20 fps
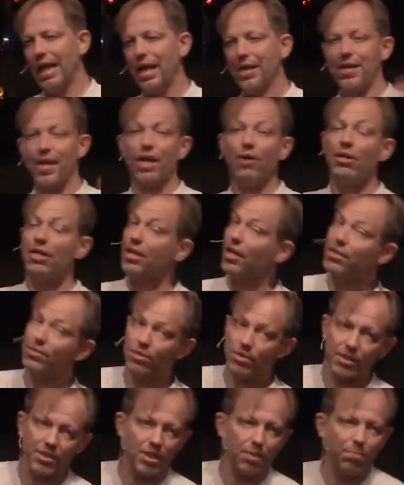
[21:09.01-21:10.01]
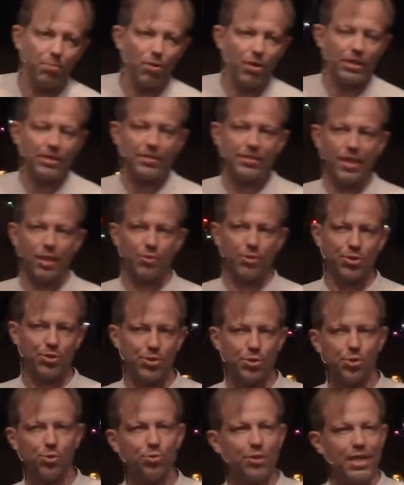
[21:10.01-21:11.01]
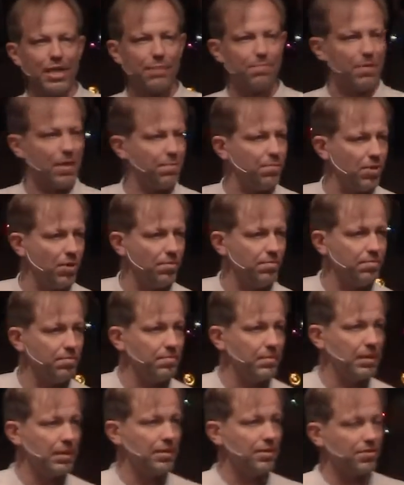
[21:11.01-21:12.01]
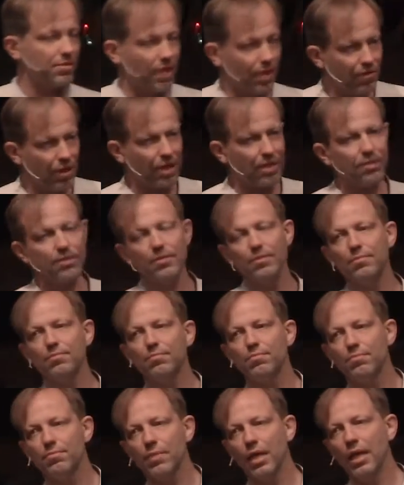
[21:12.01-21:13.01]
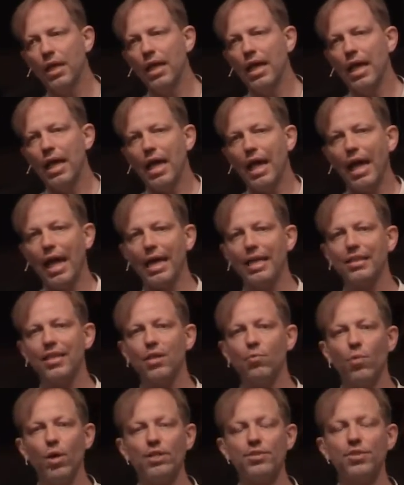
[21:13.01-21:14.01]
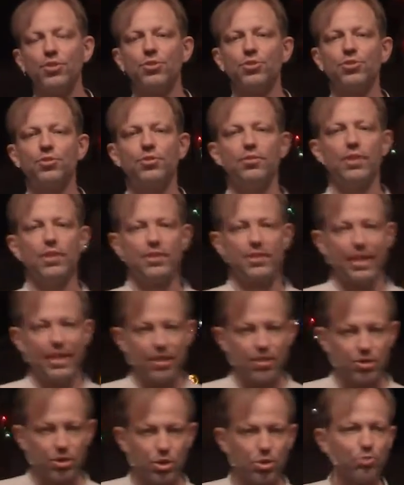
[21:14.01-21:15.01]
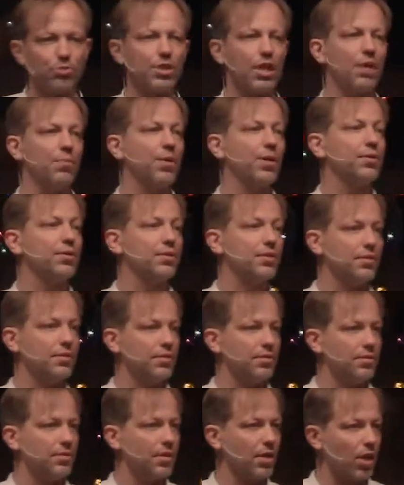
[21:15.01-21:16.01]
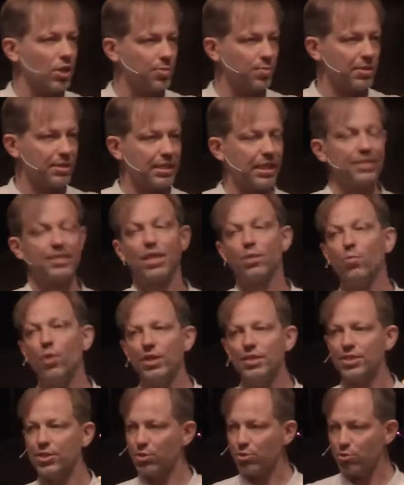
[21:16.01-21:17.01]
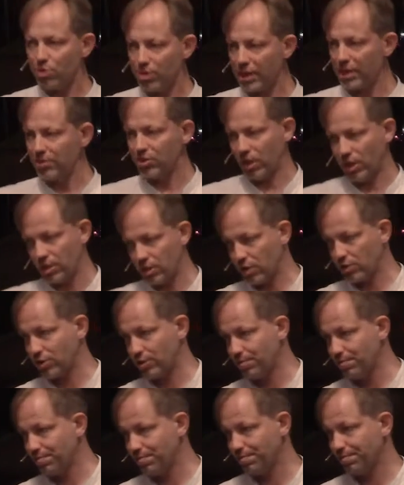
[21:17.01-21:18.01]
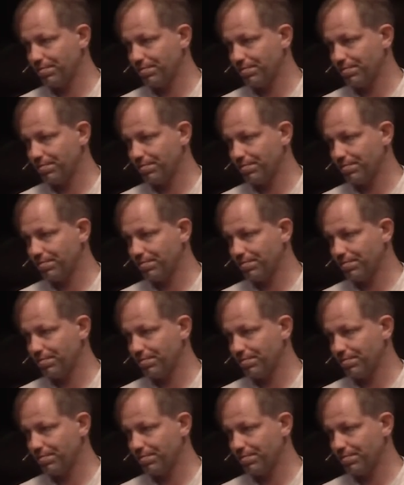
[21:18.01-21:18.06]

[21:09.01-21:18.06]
And now at some point there were two Greek people traveling, and they stayed in Jerusalem, and the gospel says they wanted to see Jesus.